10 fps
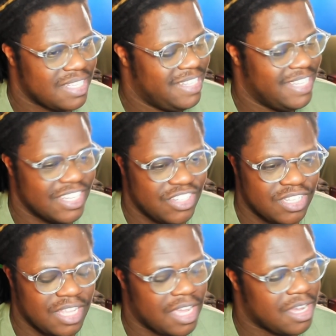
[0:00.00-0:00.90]

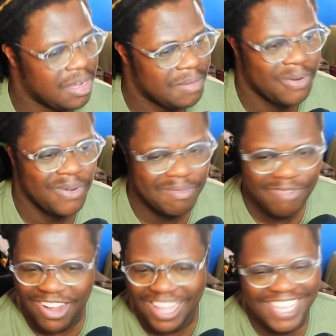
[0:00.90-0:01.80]
Denji's like, come on,
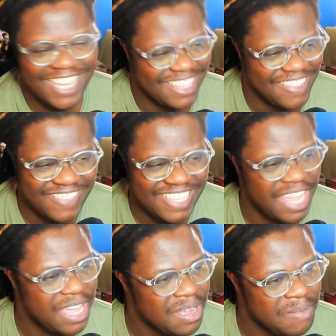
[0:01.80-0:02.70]
bro. He got the, he's
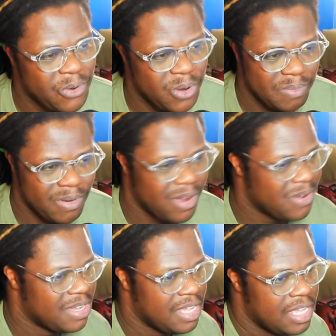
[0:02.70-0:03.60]
like, come on,
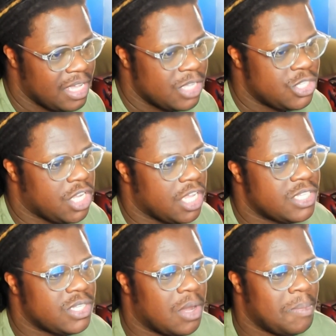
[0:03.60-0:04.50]
bro.
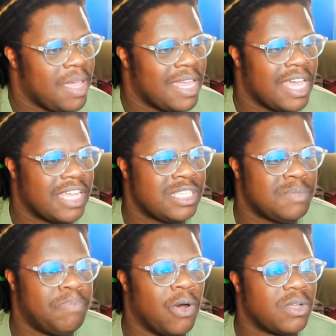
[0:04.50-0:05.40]
Chainsaw Man has
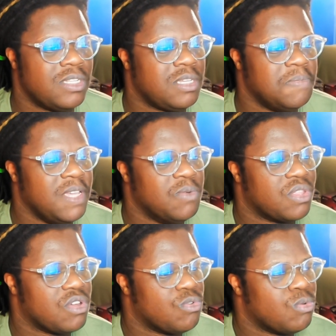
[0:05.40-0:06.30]
spoken to me
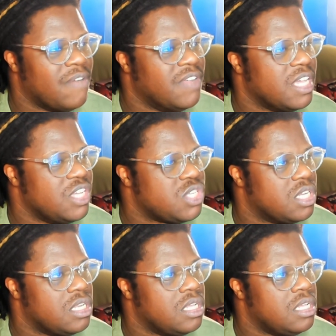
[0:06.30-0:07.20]
with a revelation.